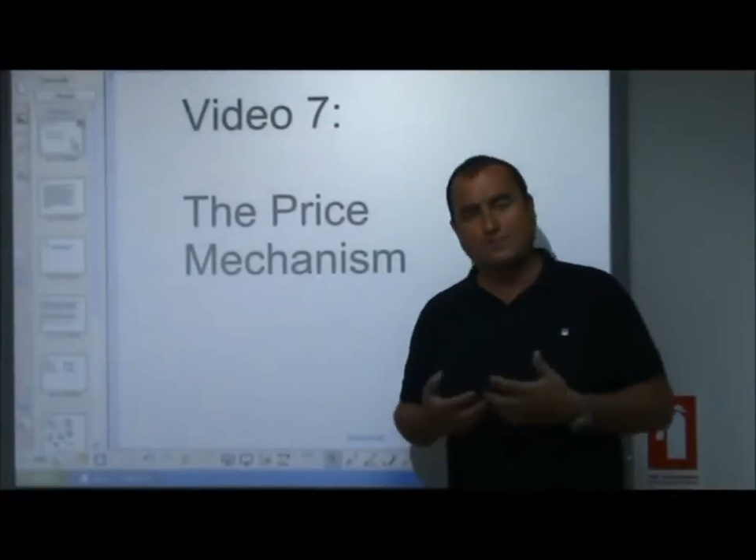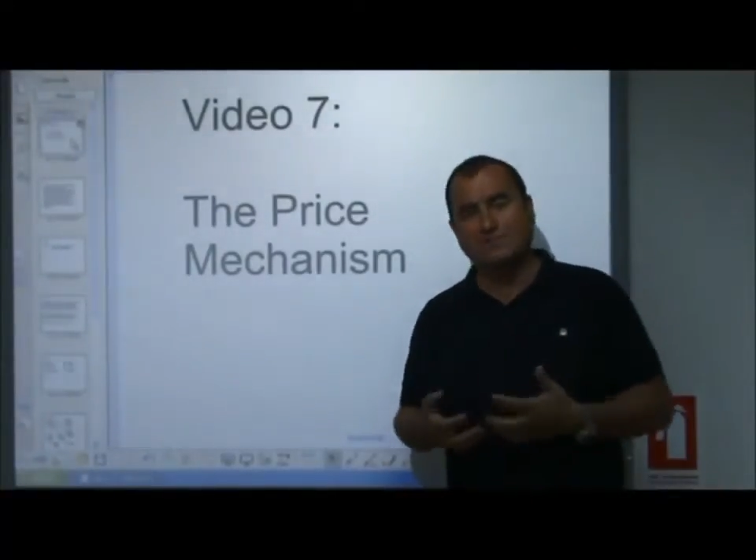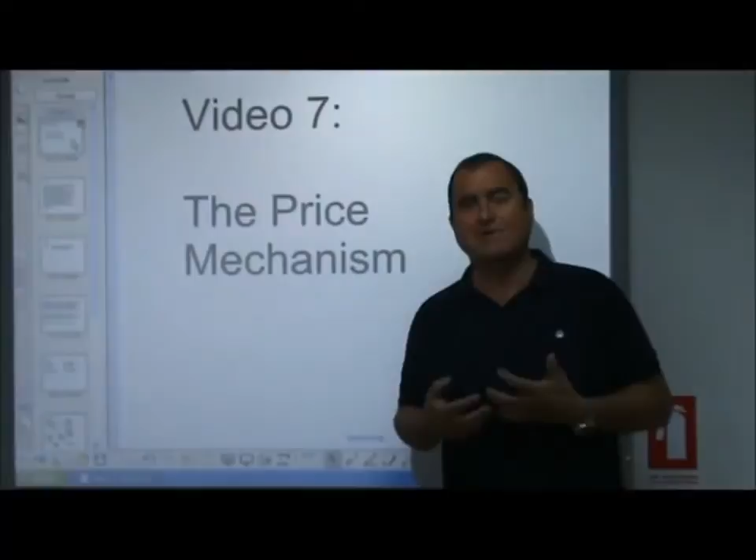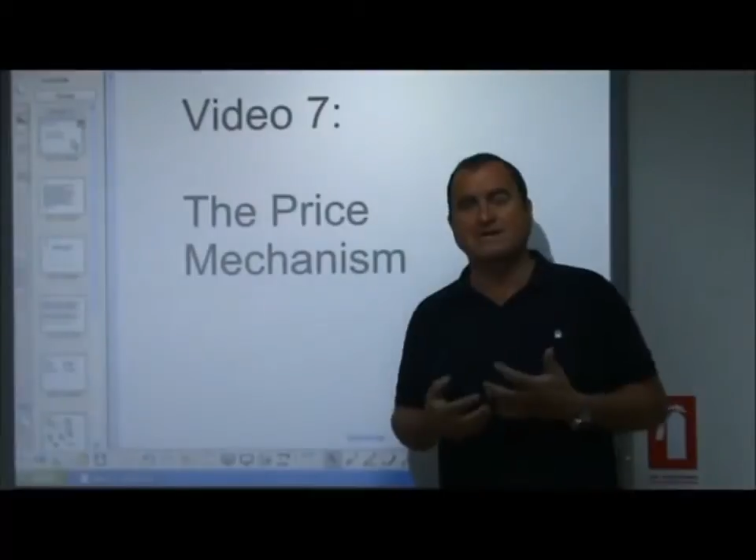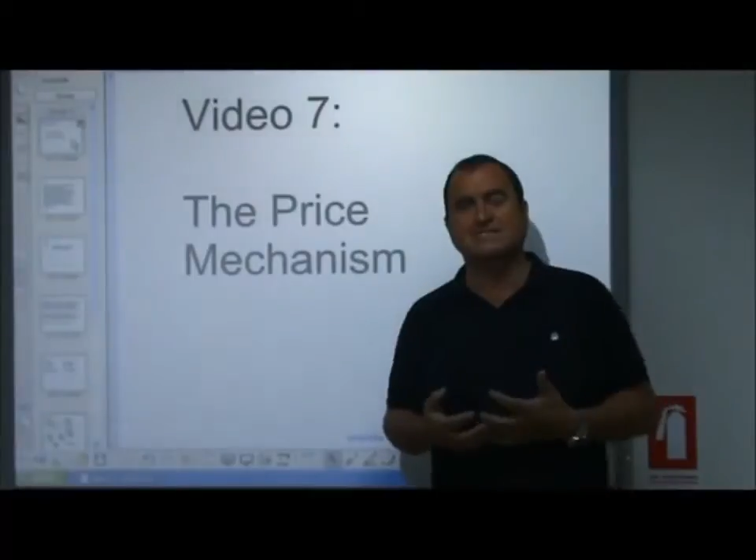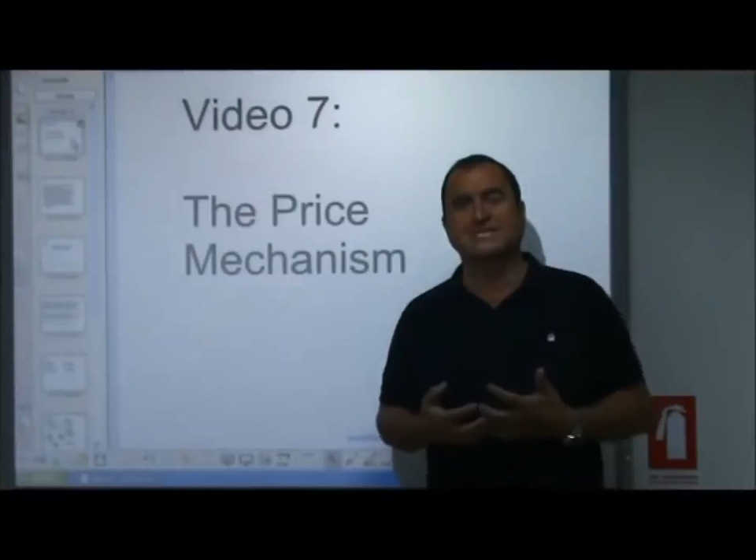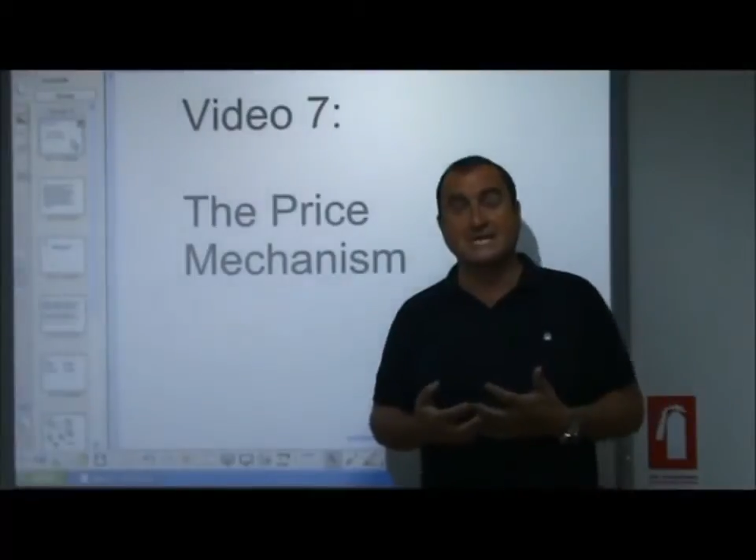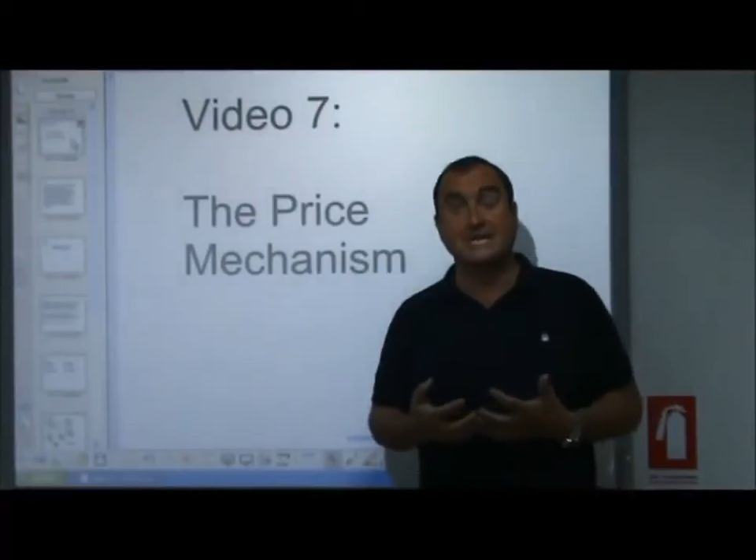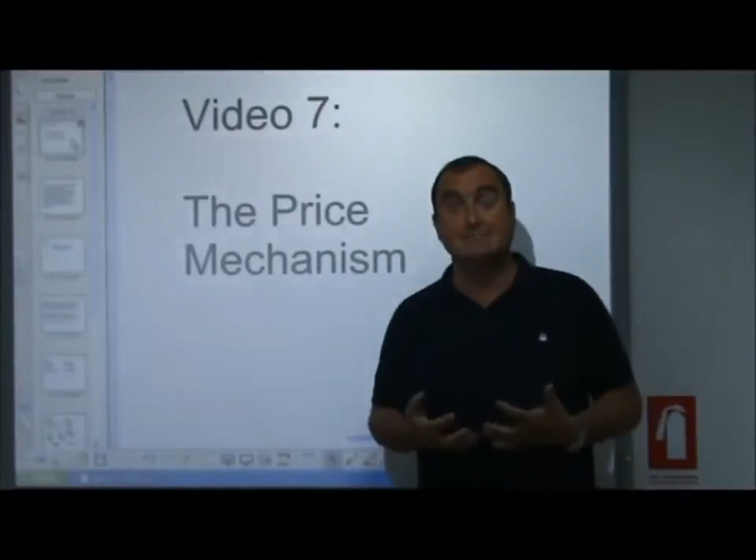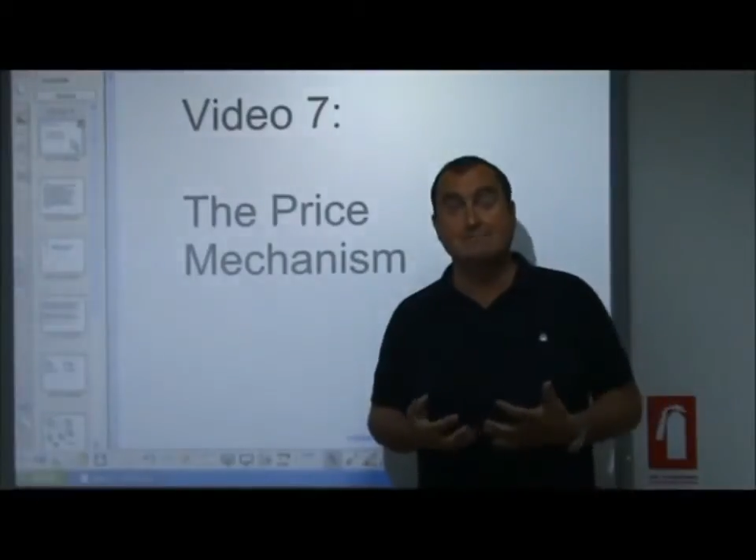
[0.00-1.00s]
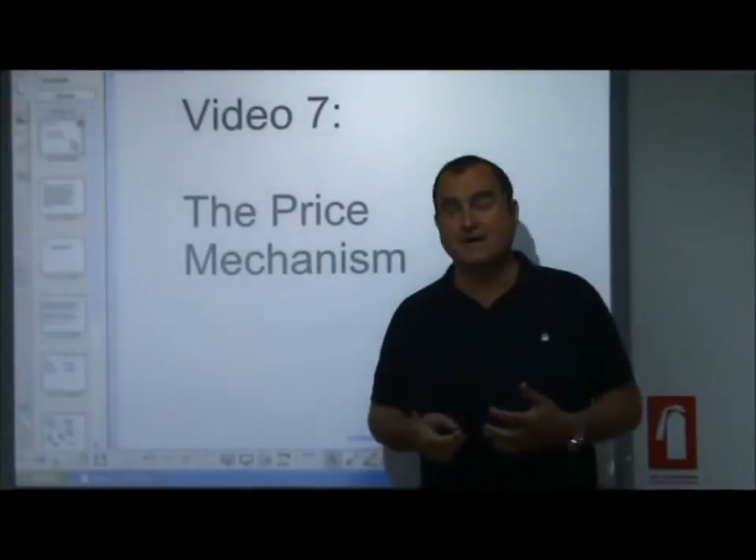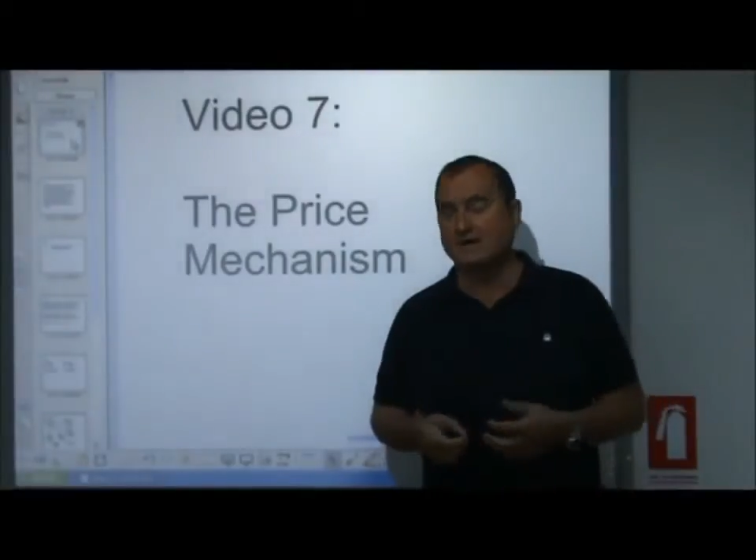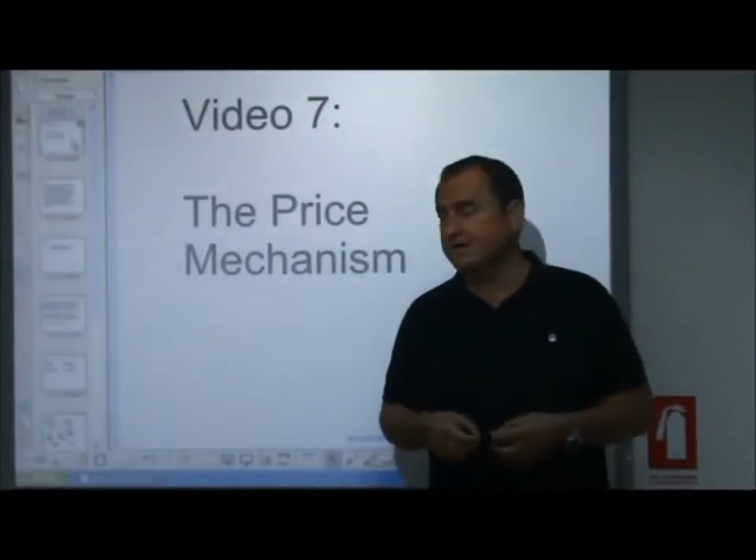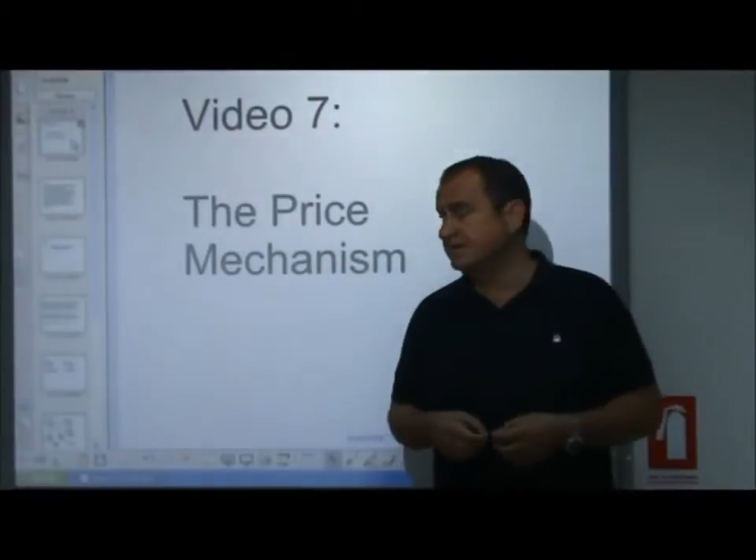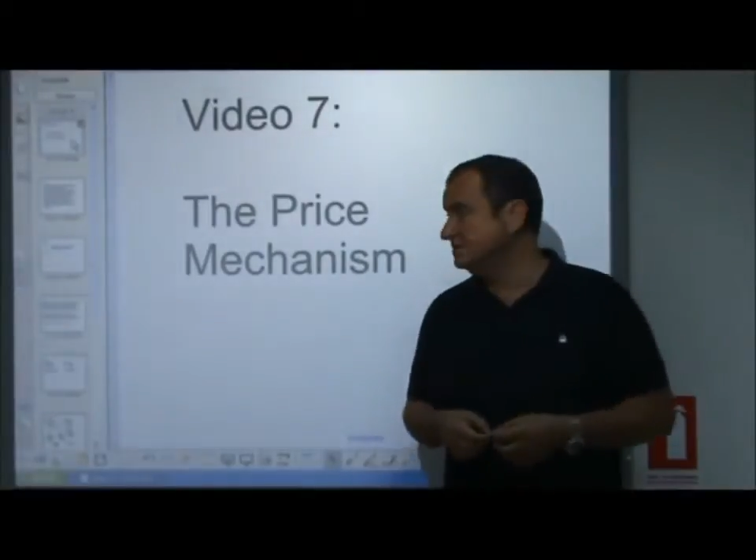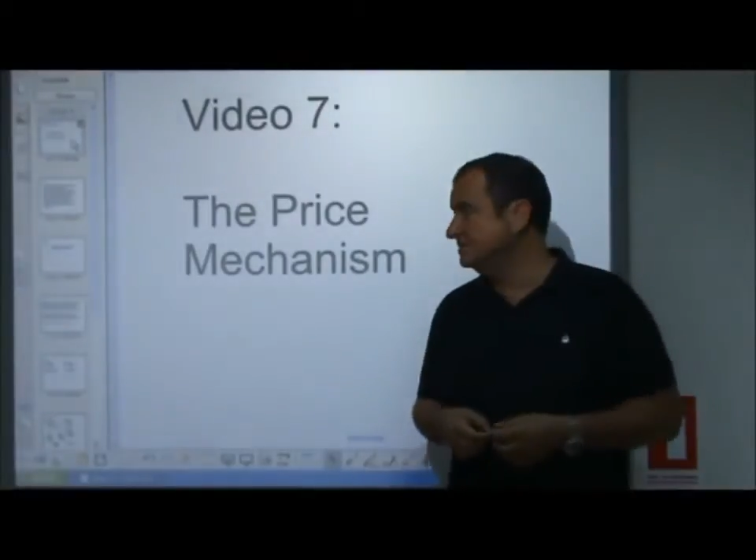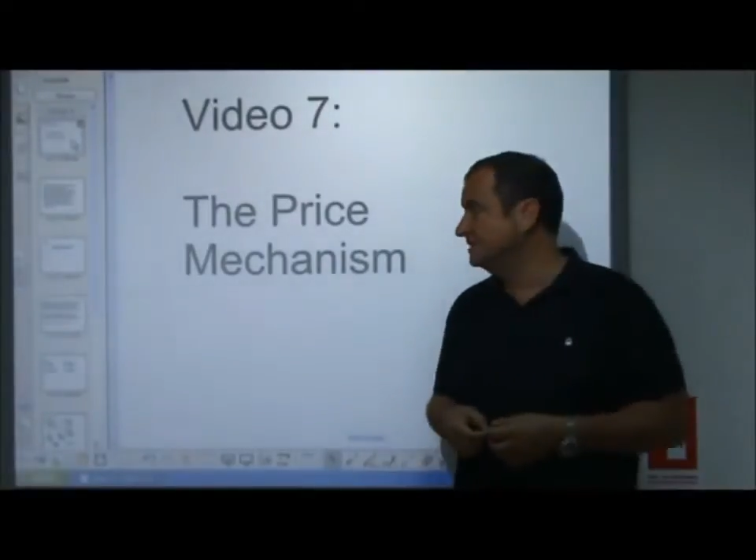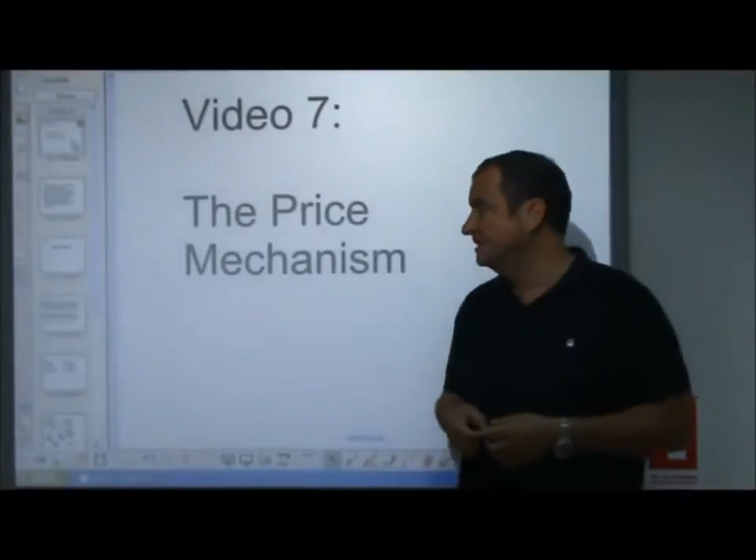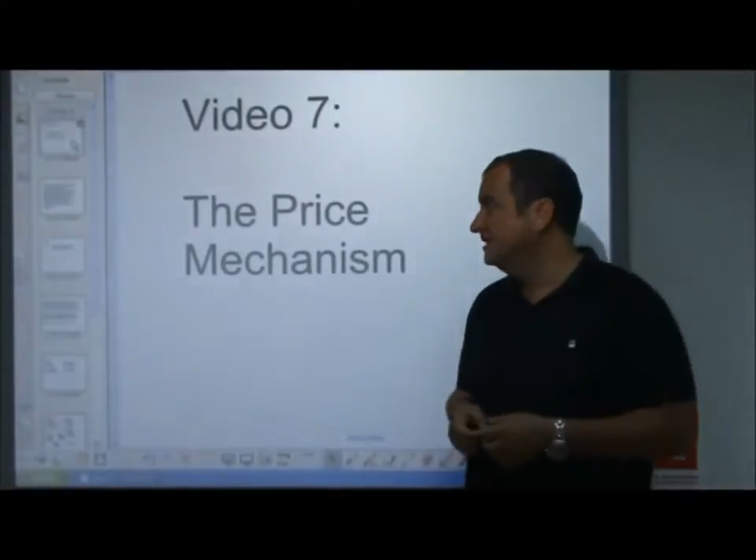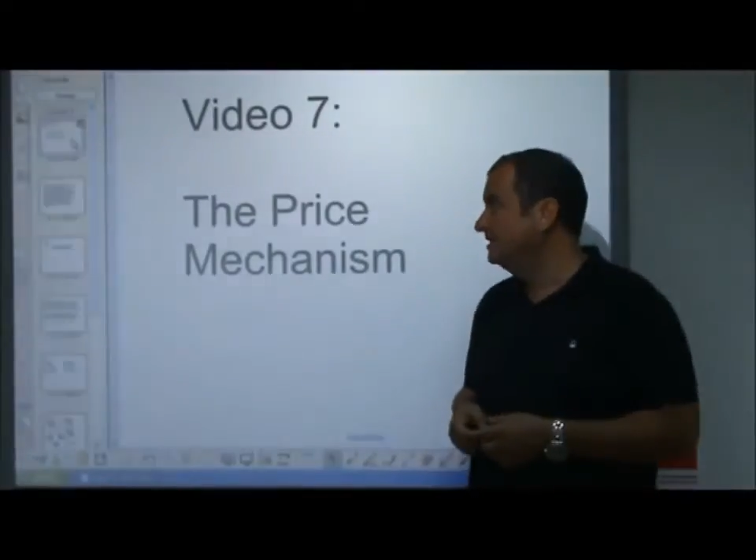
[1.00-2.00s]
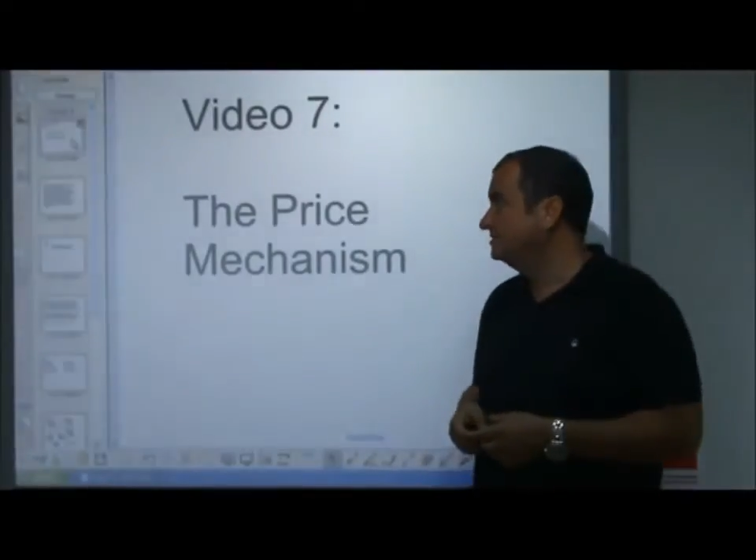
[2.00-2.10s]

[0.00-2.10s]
operating in markets.